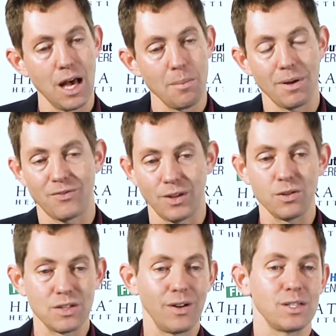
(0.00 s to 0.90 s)
But for
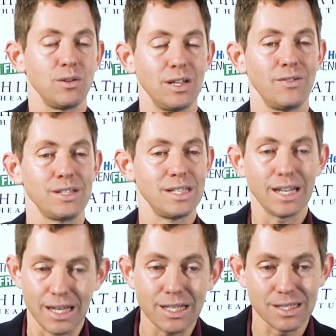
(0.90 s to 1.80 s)
those of us who live in
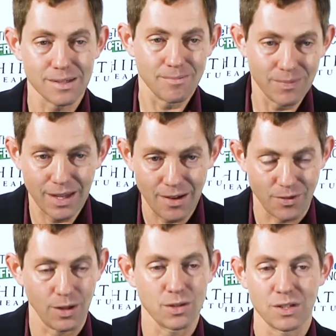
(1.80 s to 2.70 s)
cities,
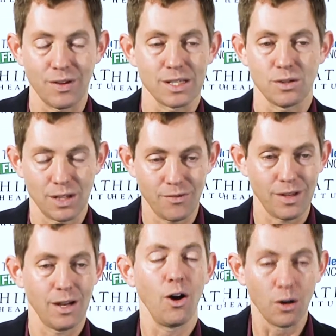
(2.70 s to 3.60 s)
for those of us who live
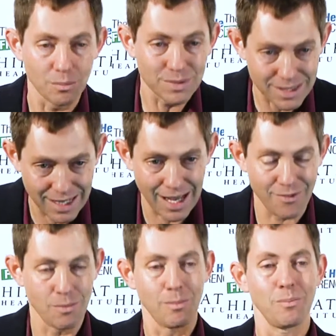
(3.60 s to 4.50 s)
in homes and have
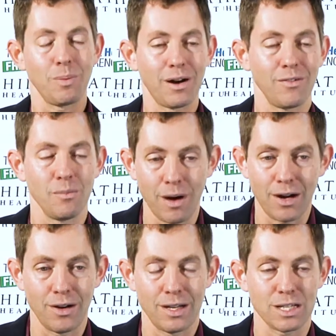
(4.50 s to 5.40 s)
a part of the
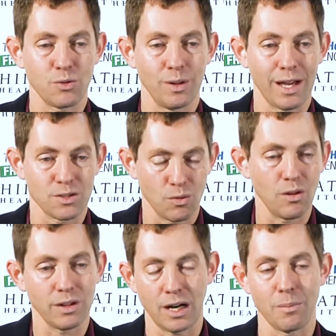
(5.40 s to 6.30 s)
modern industrialized
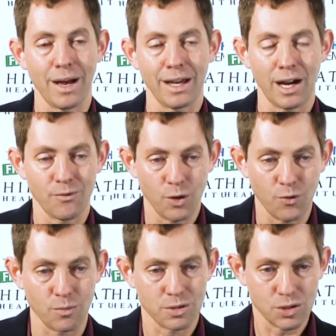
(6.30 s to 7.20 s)
world and are buying our food
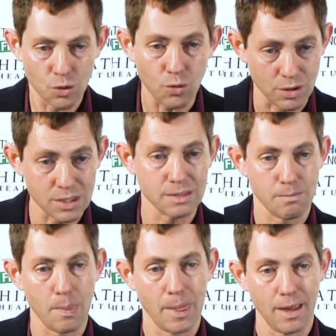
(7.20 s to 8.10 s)
from stores,
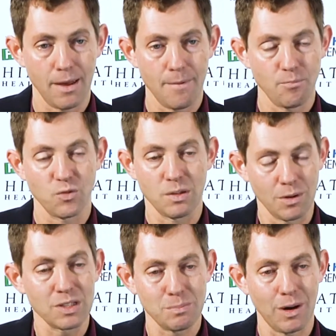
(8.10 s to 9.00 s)
for the
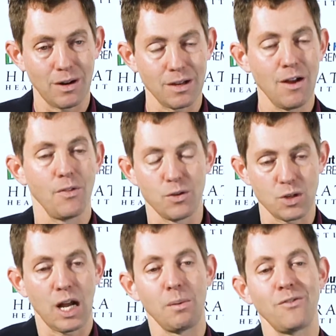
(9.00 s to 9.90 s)
most part, those
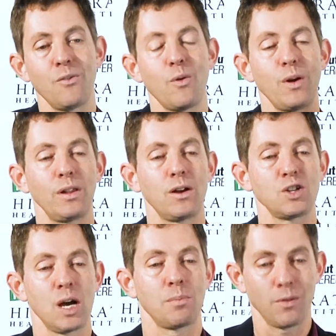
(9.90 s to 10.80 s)
are coming from very large
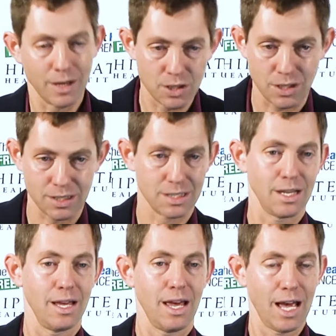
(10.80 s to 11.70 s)
operations.
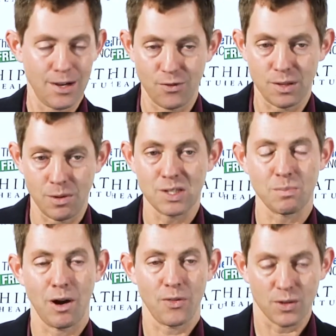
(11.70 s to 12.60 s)
And for the most
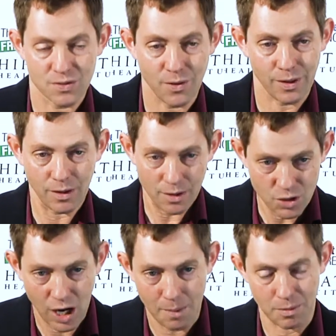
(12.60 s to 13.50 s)
part, those very large
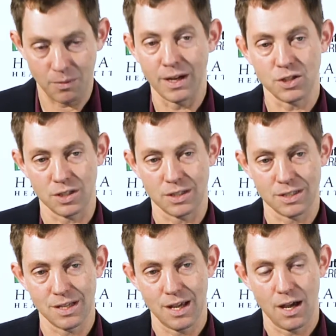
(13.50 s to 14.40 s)

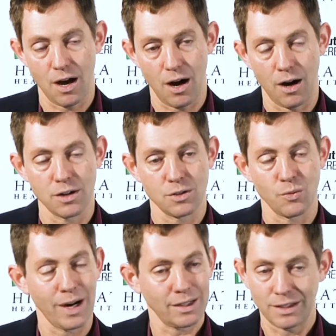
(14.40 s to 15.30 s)
operations are
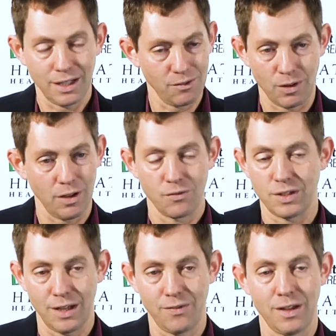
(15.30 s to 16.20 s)
directly involved
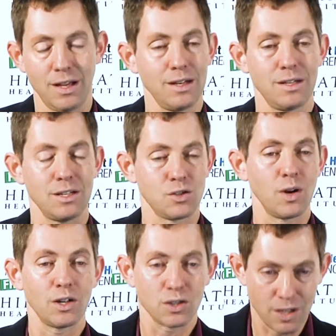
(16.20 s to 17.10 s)
in the
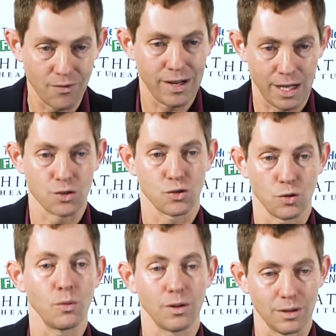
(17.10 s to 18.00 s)
destruction of the
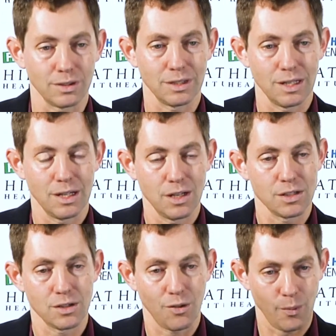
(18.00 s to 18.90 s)
natural world
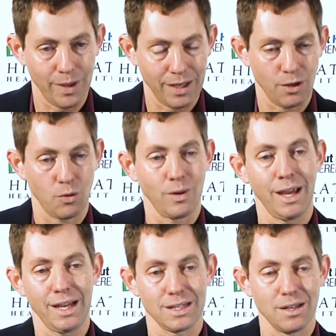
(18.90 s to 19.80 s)
so that we can
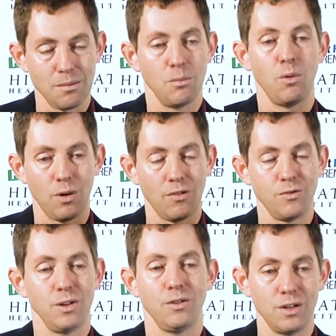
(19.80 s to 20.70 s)
create more
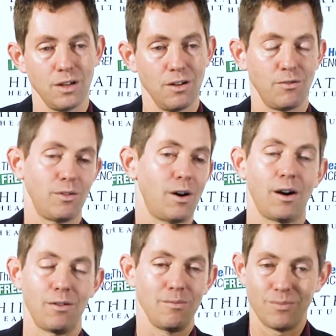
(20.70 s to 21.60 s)
food for
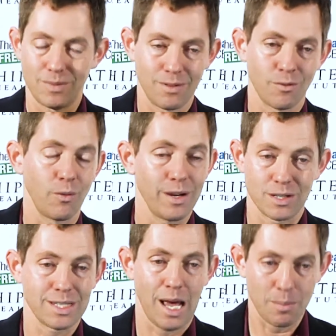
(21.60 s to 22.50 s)
our
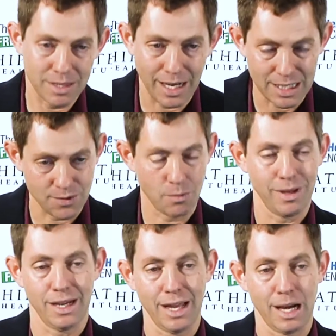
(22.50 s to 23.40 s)
voracious appetites for
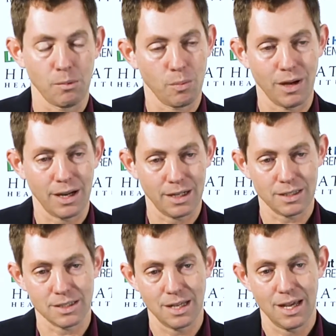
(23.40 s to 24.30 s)
meat and animal
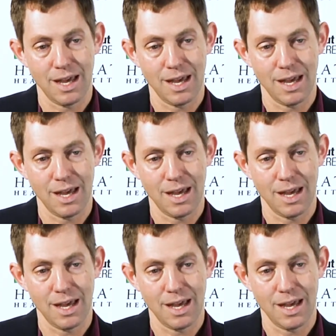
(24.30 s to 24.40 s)
products.